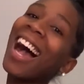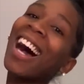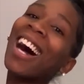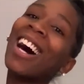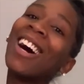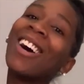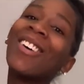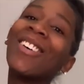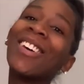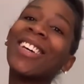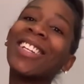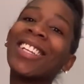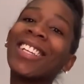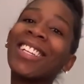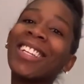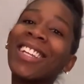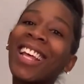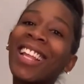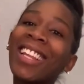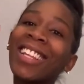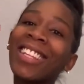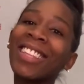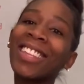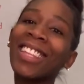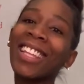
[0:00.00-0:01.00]
oh, and
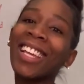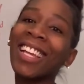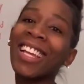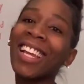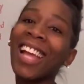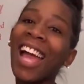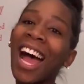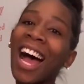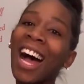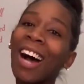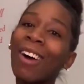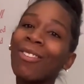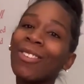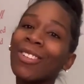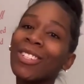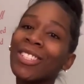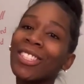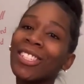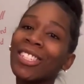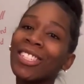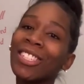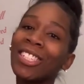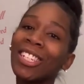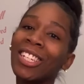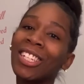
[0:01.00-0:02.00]
another thing I would
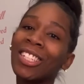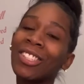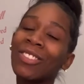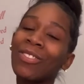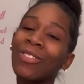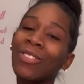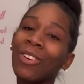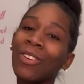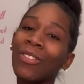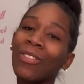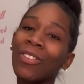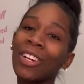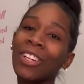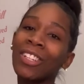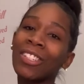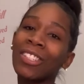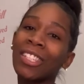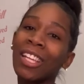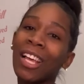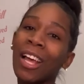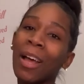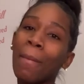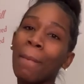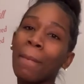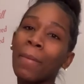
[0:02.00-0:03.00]
suggest for first
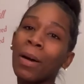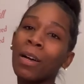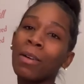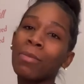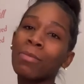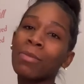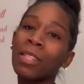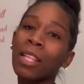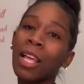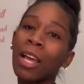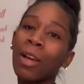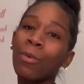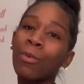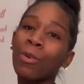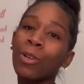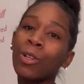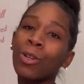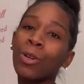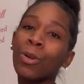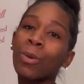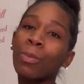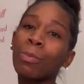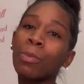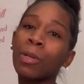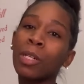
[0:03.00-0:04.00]
time moms, like when
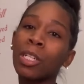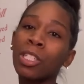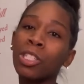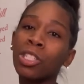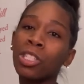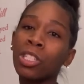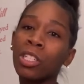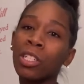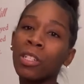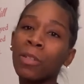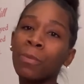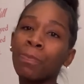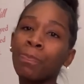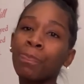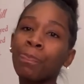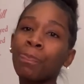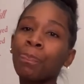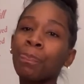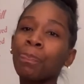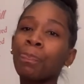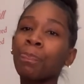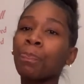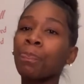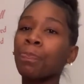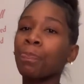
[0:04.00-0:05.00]
you're pushing,
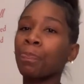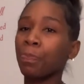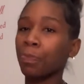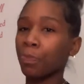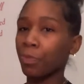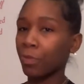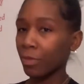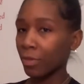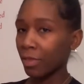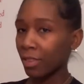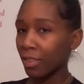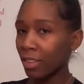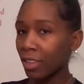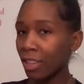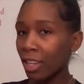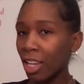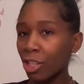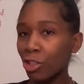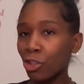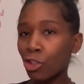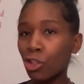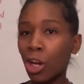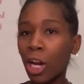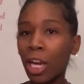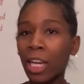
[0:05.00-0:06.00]

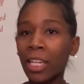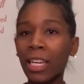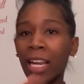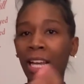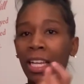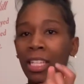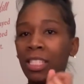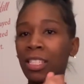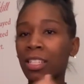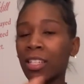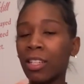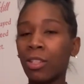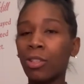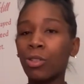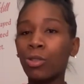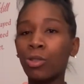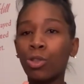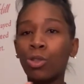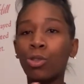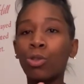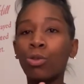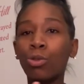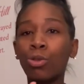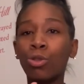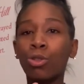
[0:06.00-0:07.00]
try not to
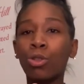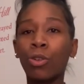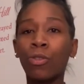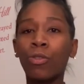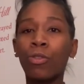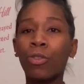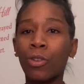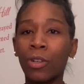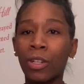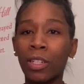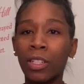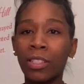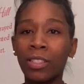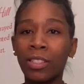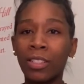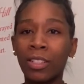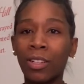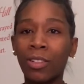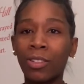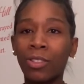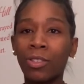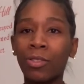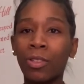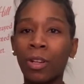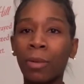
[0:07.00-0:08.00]
use your voice. So,
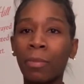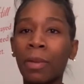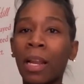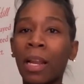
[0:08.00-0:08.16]
you know,